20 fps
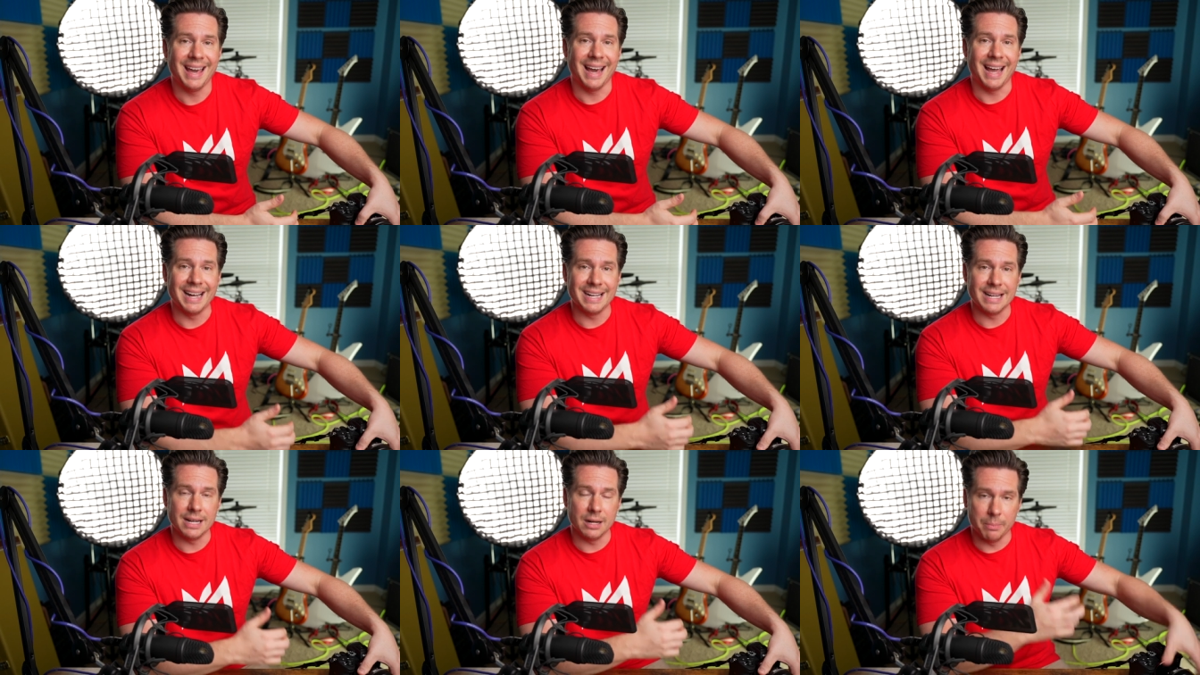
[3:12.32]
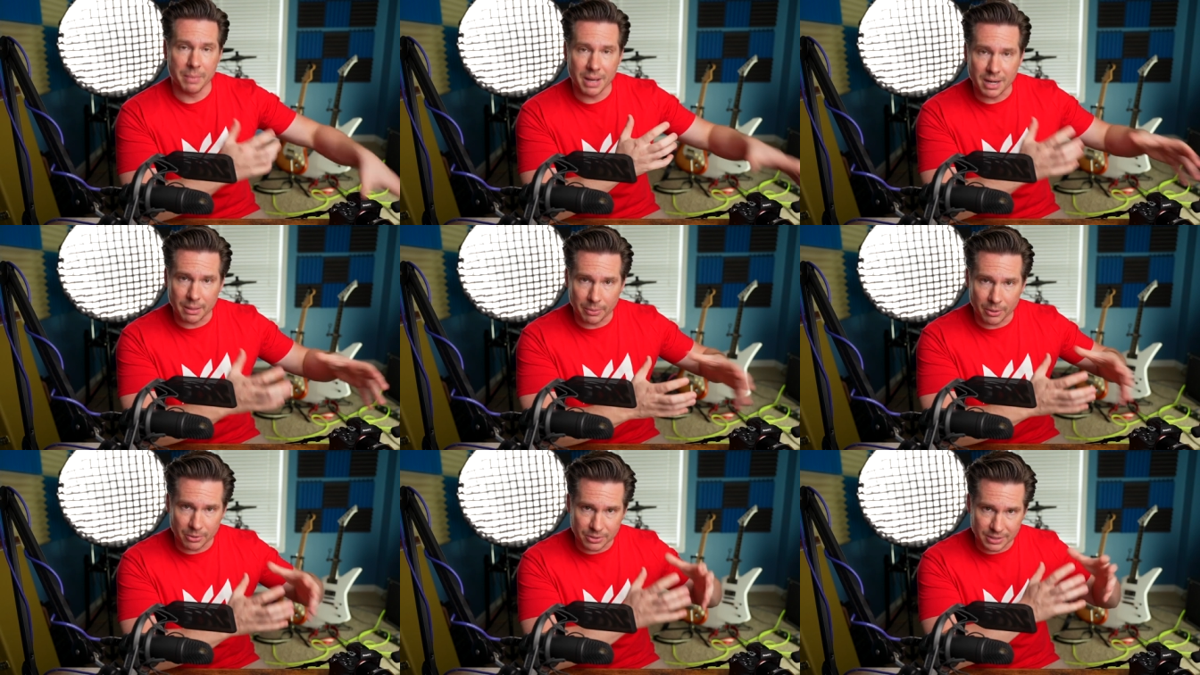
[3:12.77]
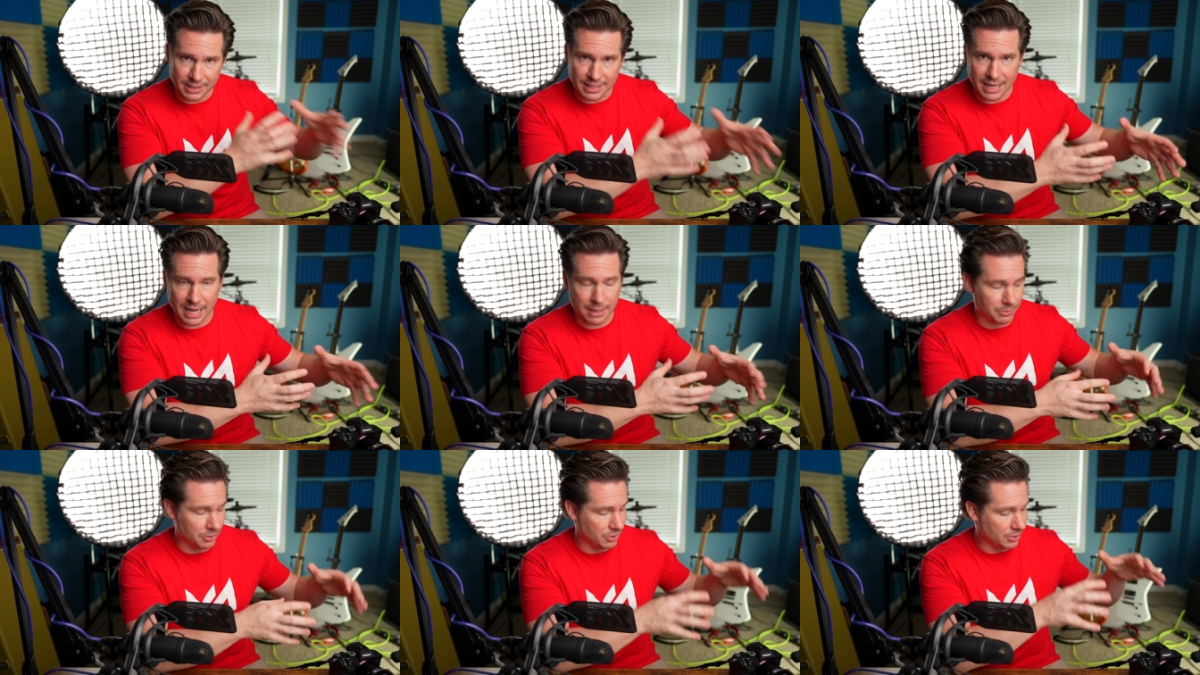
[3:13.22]
I need a Metabones
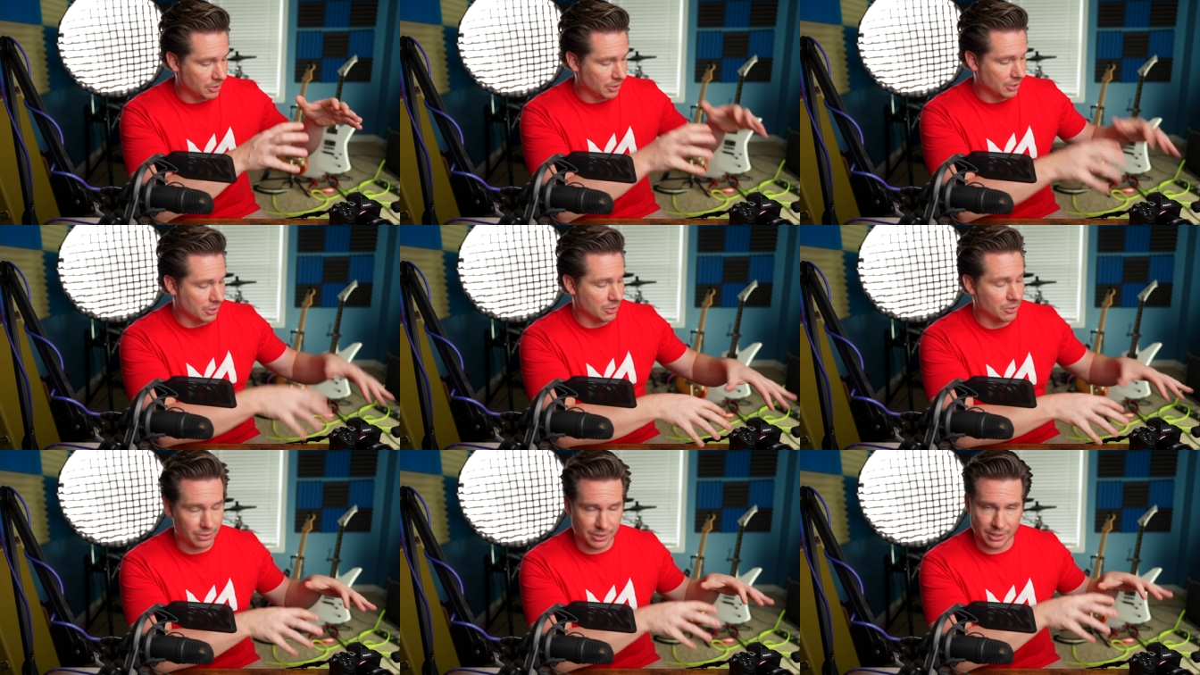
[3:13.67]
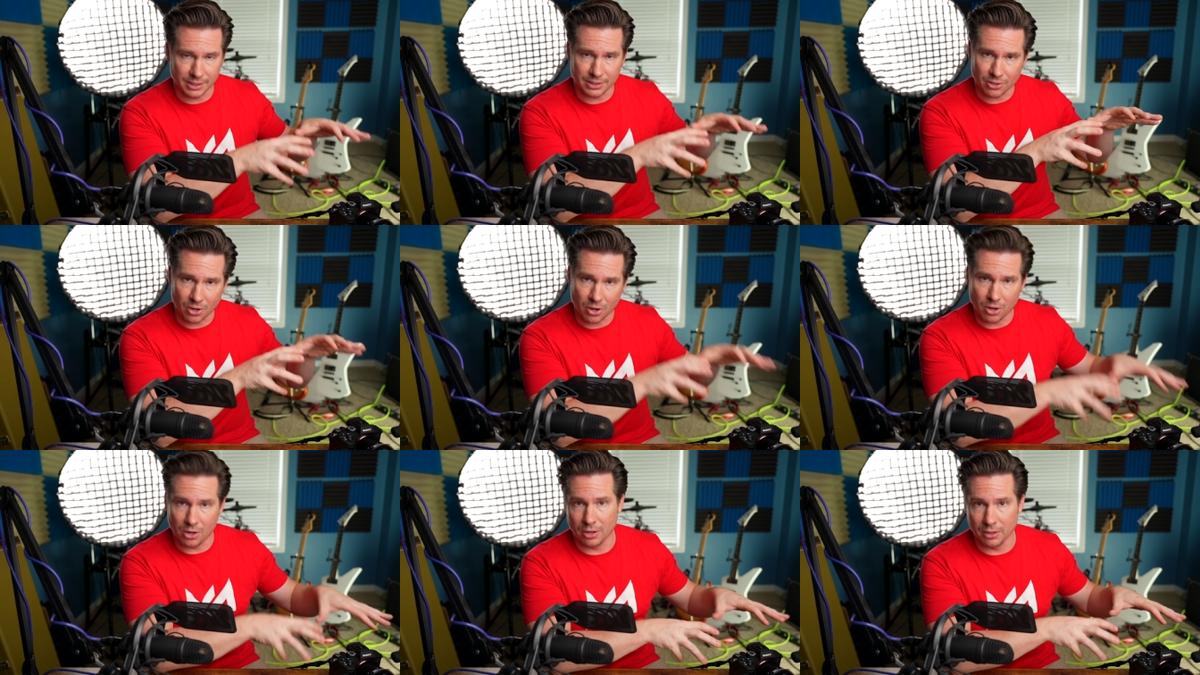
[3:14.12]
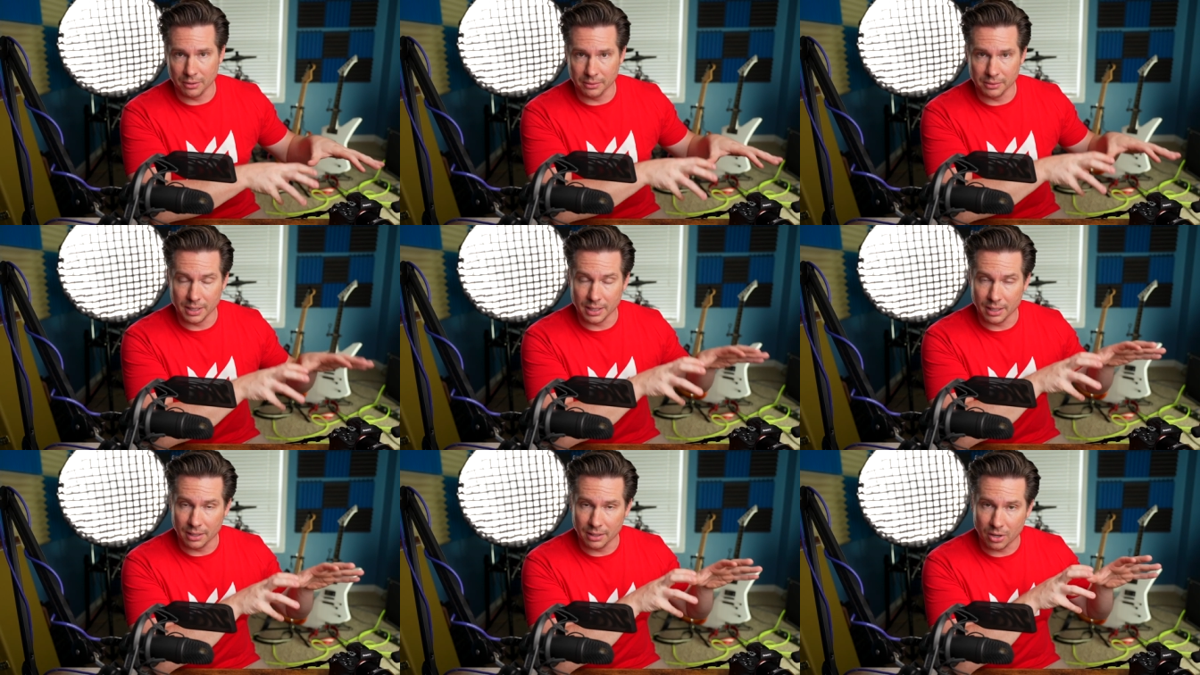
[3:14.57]
adapter to use it
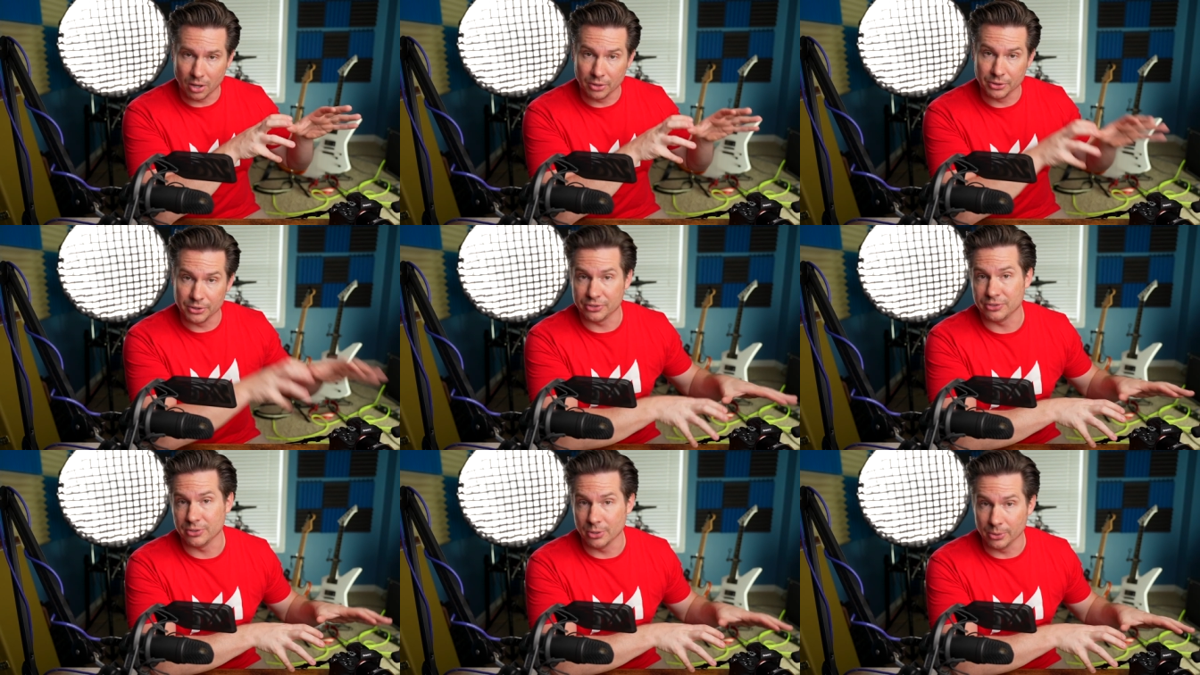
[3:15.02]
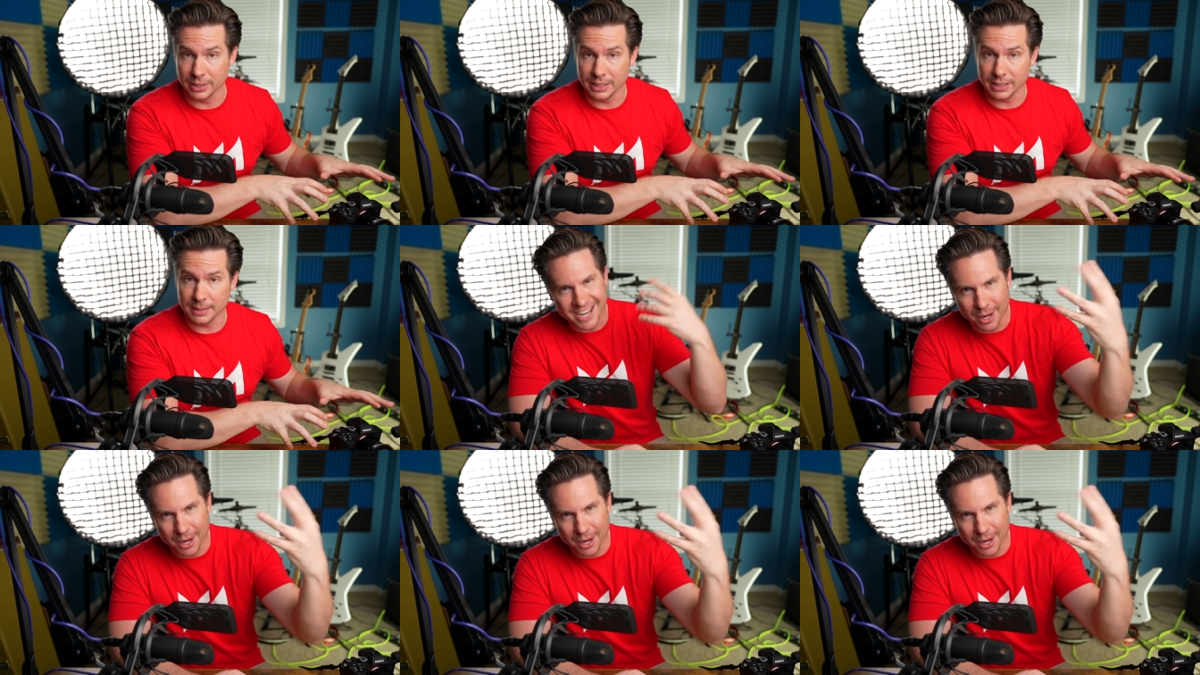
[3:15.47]
on, uh, on the Sony.